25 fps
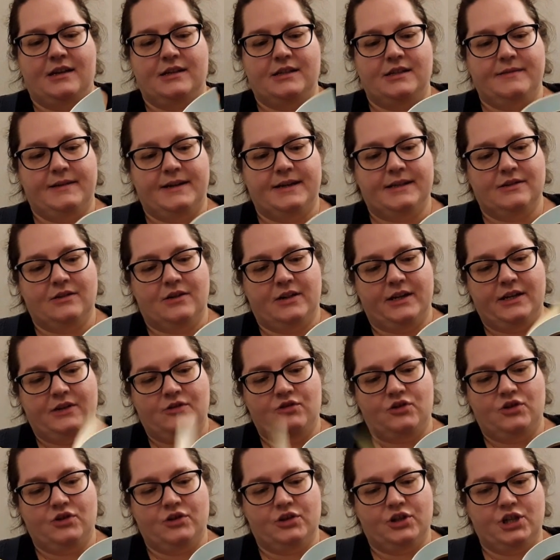So it has got an
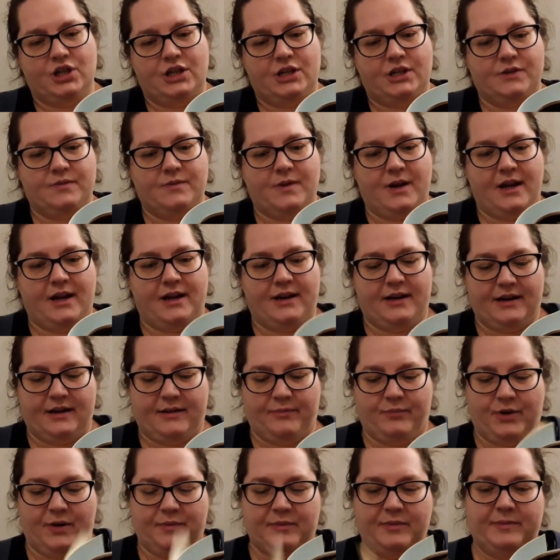introduction as well.
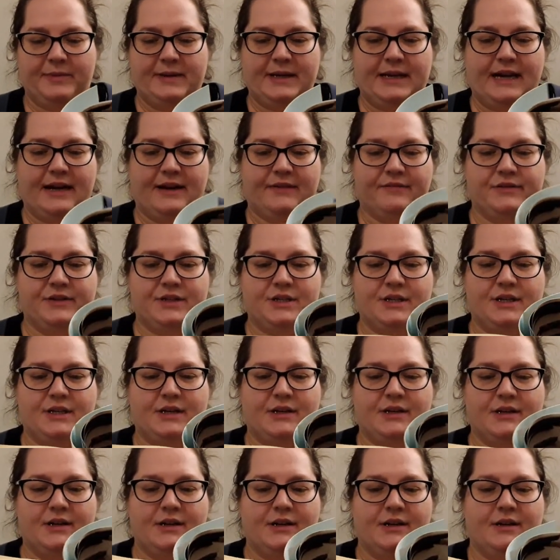I'll probably have
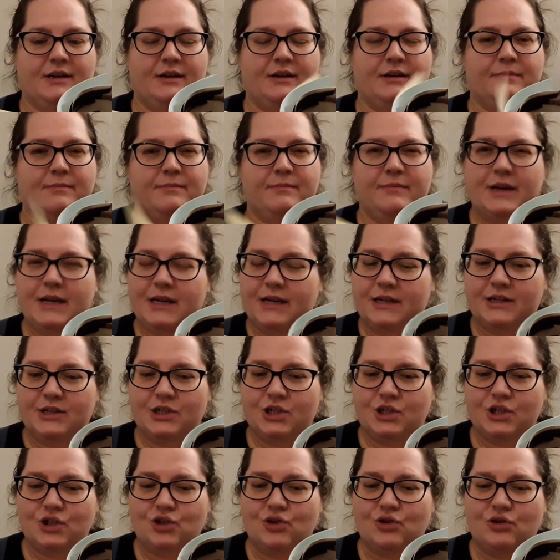to make
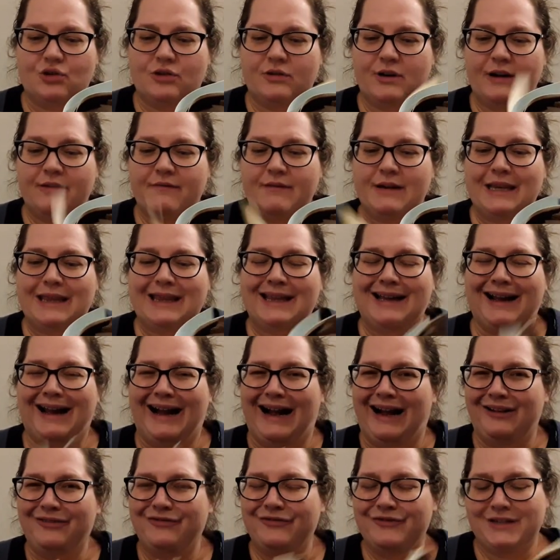sure I read that
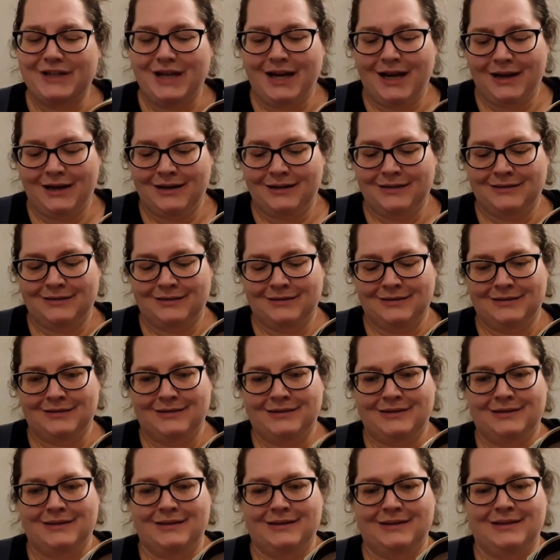after,
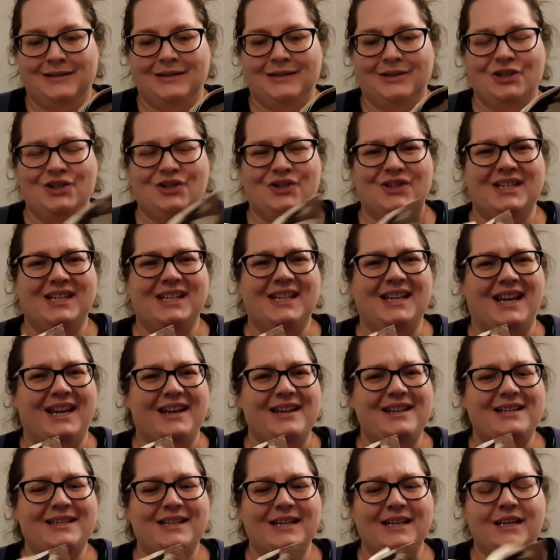just in
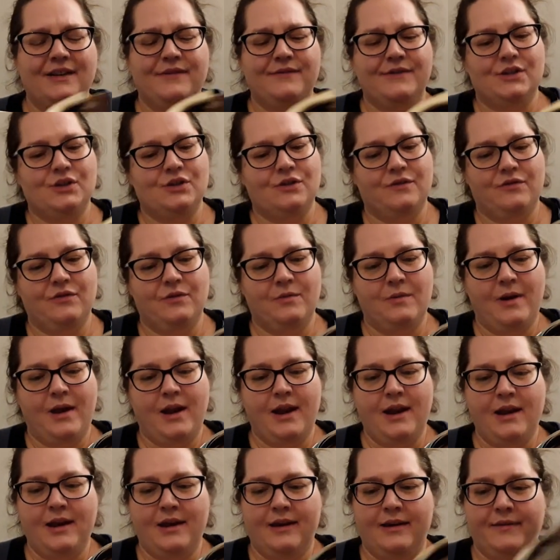case it gives stuff
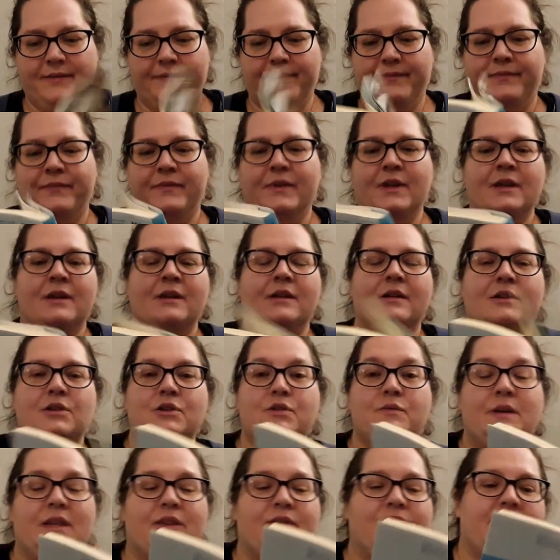away.
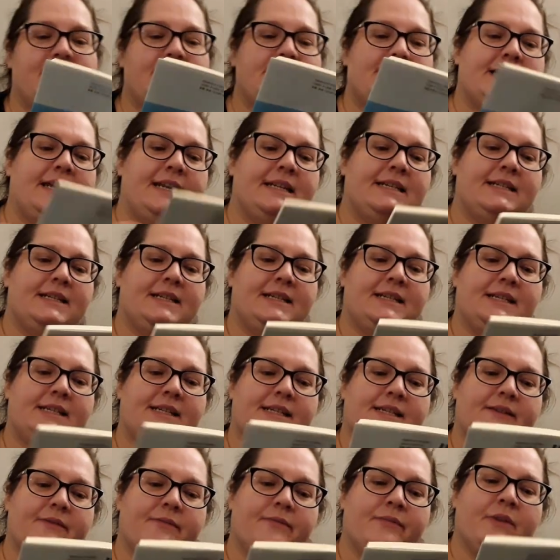Should read the first
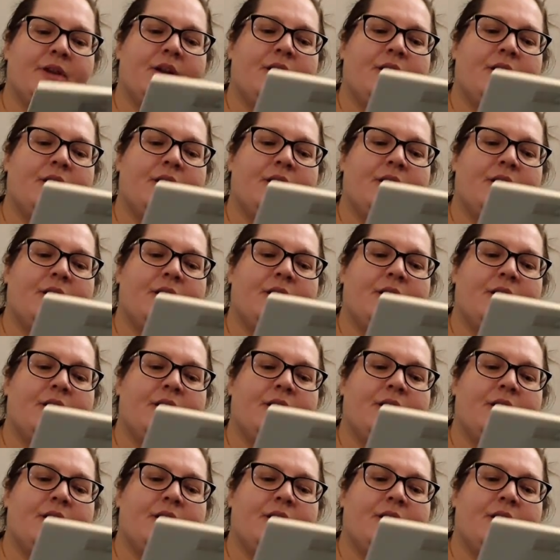sentence.